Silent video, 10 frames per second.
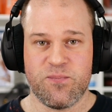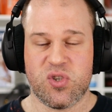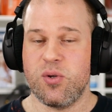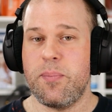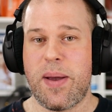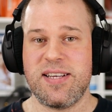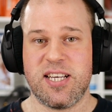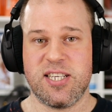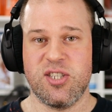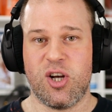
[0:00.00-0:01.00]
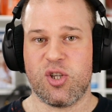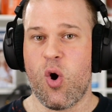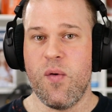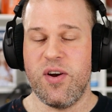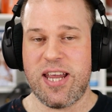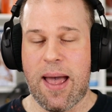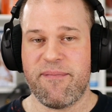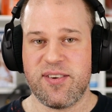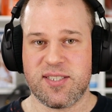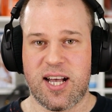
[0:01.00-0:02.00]
So the bass is not overly
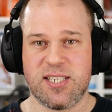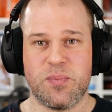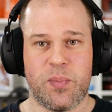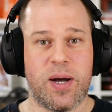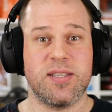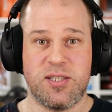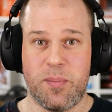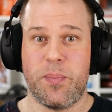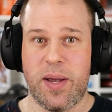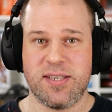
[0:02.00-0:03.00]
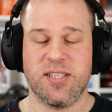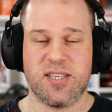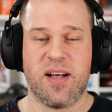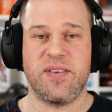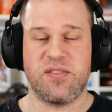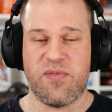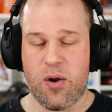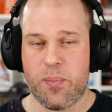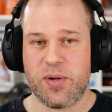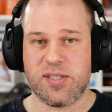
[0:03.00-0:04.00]
emphasized, but the bass itself is
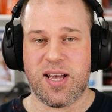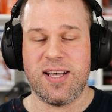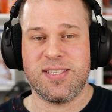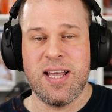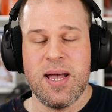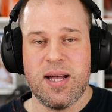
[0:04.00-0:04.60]
very precise,